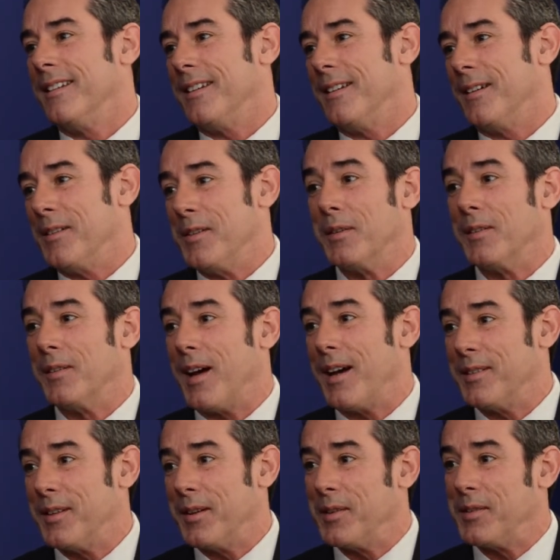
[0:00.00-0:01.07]

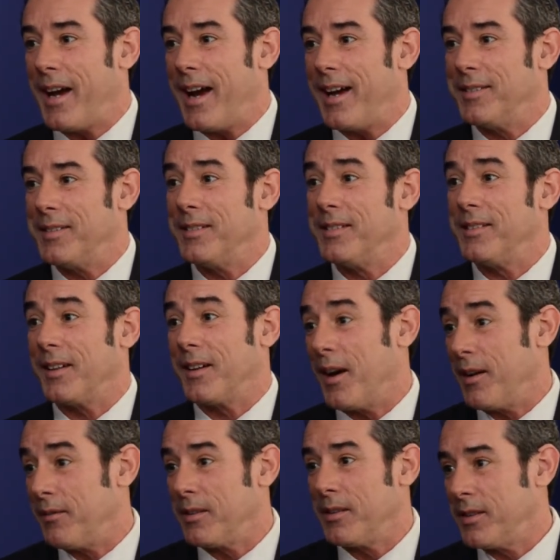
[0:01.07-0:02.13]
utilize those assets to
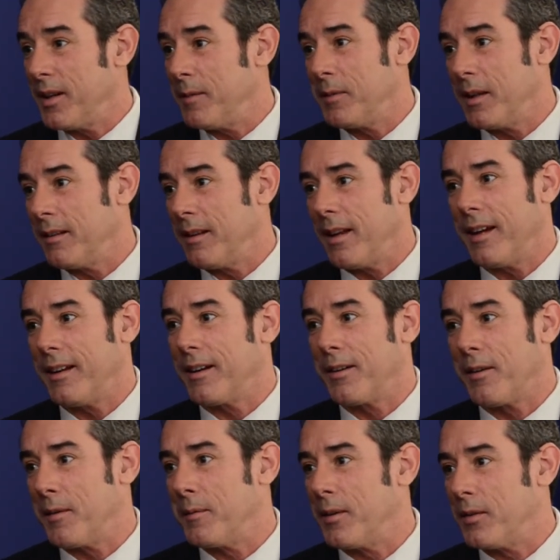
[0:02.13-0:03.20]
cover something like a
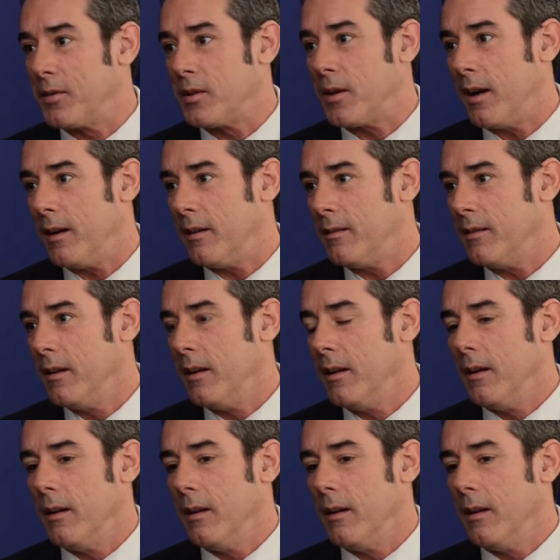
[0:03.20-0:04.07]
criminal trial.